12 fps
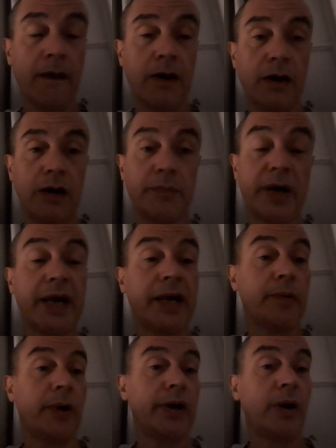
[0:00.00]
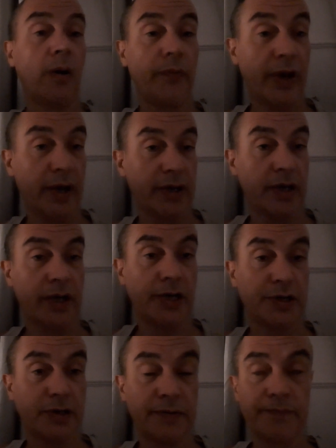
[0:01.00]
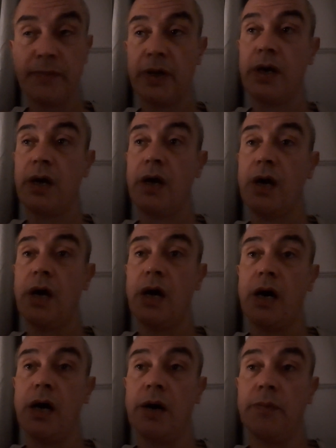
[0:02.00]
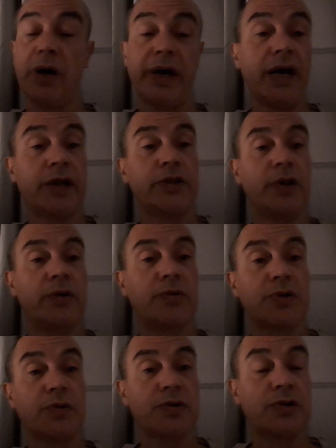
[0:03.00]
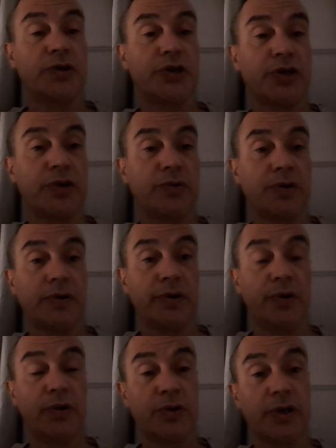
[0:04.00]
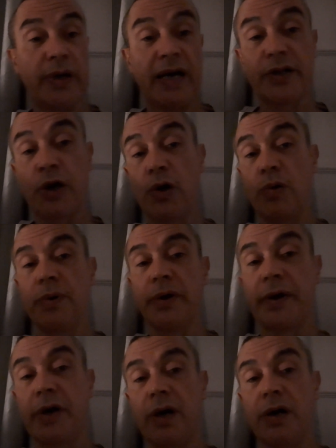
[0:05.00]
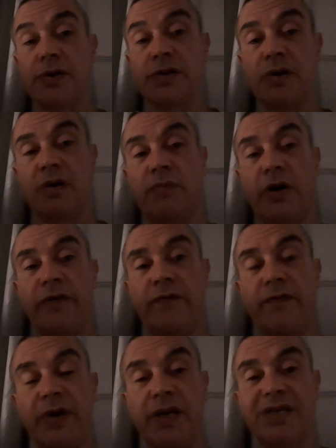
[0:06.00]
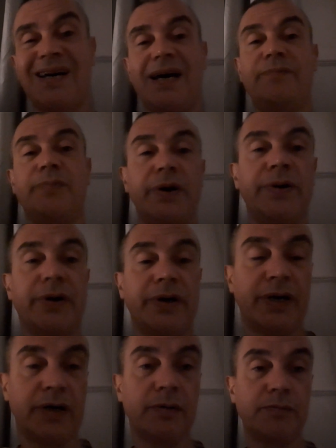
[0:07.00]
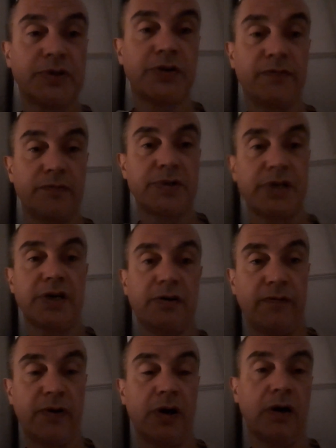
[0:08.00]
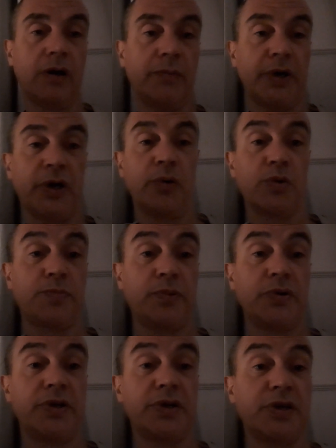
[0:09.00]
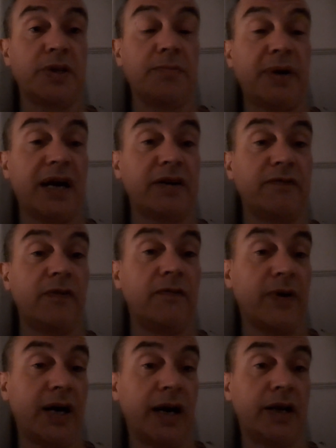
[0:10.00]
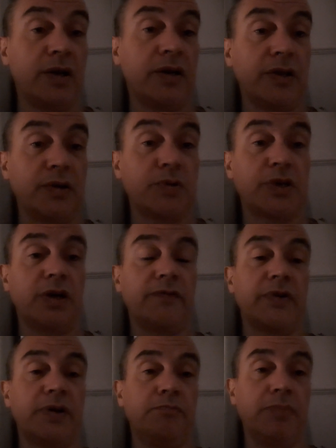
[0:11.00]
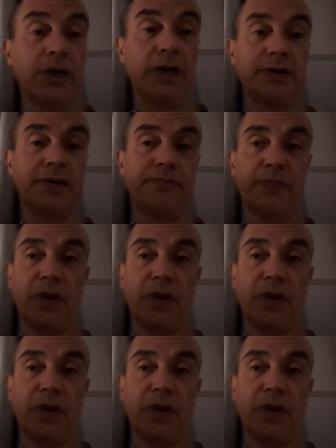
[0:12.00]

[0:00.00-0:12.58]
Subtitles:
But anyway, on that occasion, I had no socks and shoes on. I also had open cuts on my feet and my arms from self-harm, and I was put into the back of a van that was covered in blood.